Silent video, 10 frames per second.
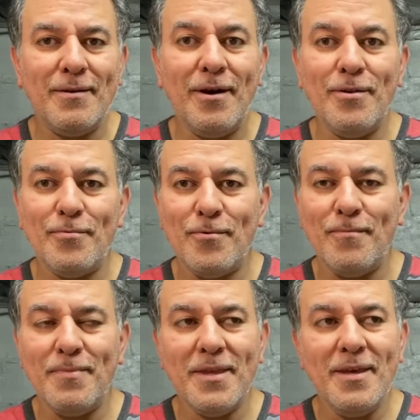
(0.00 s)
other
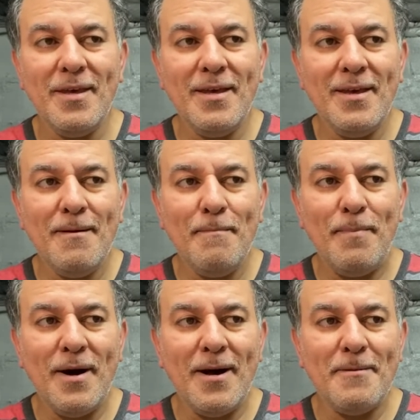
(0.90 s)
room.
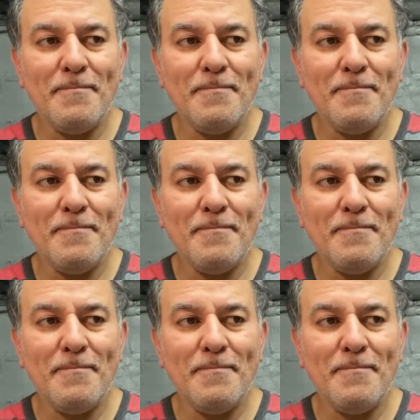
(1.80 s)
But